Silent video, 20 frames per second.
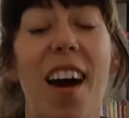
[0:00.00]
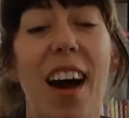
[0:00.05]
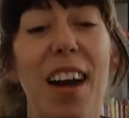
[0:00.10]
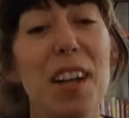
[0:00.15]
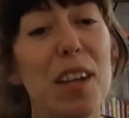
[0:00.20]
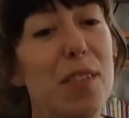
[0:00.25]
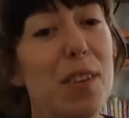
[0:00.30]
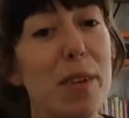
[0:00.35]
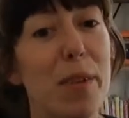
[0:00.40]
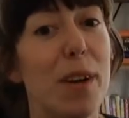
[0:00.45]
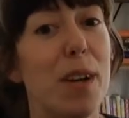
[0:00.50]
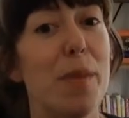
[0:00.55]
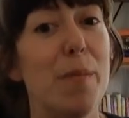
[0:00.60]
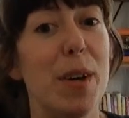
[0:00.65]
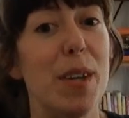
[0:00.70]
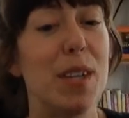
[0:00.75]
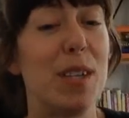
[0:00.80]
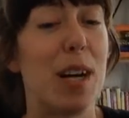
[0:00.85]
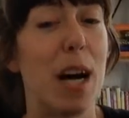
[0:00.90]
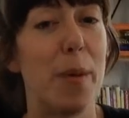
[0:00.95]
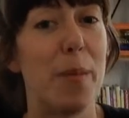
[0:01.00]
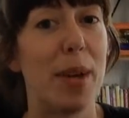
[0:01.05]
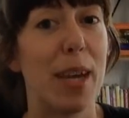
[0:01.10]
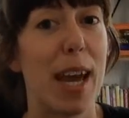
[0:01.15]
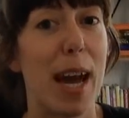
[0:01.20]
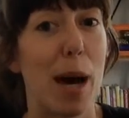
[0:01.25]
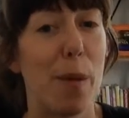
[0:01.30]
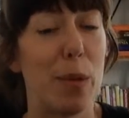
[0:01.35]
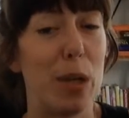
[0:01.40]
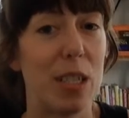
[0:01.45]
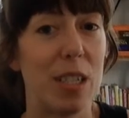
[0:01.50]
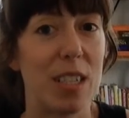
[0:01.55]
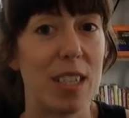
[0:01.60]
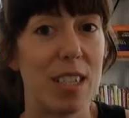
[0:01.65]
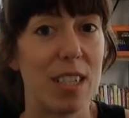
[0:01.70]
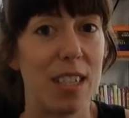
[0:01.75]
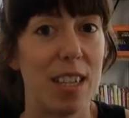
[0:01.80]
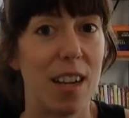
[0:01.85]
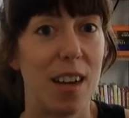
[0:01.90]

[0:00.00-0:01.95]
I definitely recommend Atomic Habits.